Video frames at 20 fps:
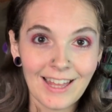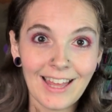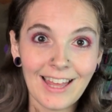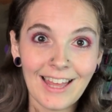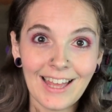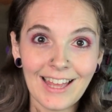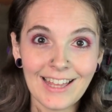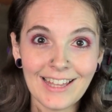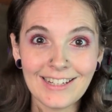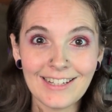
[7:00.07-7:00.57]

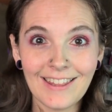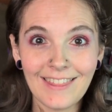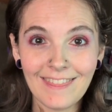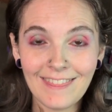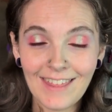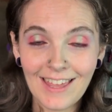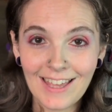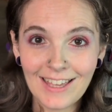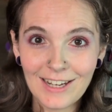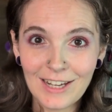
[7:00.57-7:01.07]
And
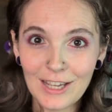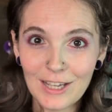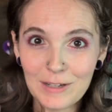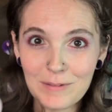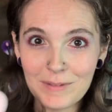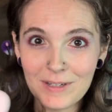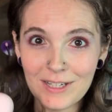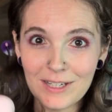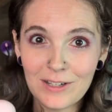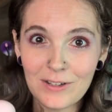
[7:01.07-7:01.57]
then I'm
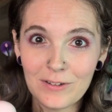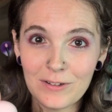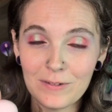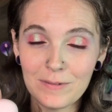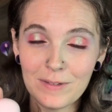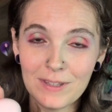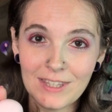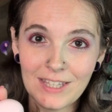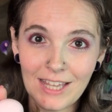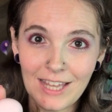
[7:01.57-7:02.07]
gonna go in
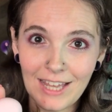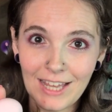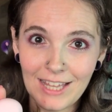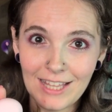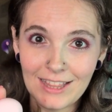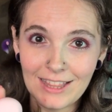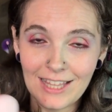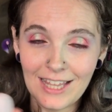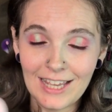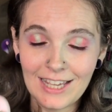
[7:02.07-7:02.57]
with the
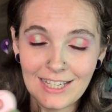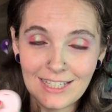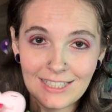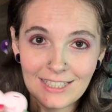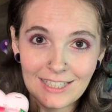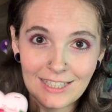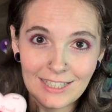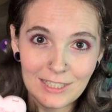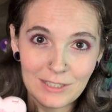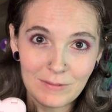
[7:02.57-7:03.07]
highlight.
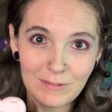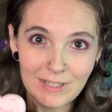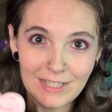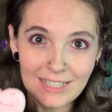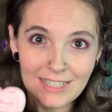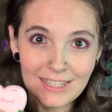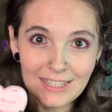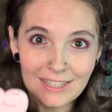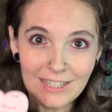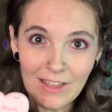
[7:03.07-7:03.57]
This one
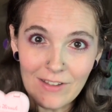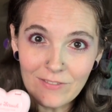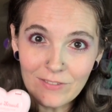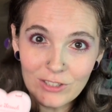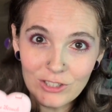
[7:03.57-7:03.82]
is Love